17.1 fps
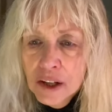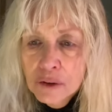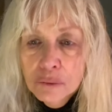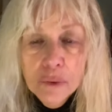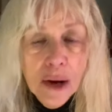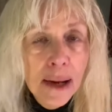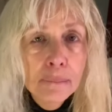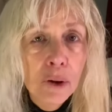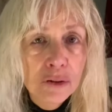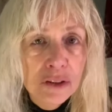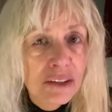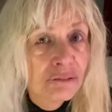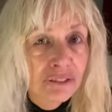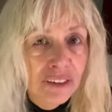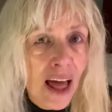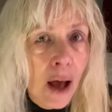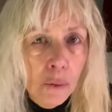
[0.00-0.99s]
rainbows
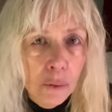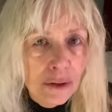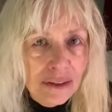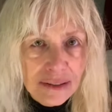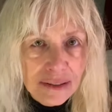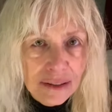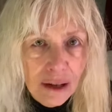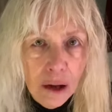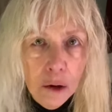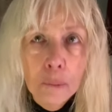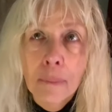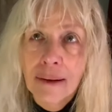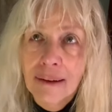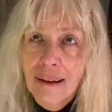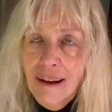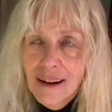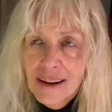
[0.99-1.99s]
and flowers. Oh my
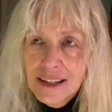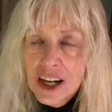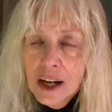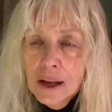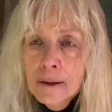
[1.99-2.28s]
gosh.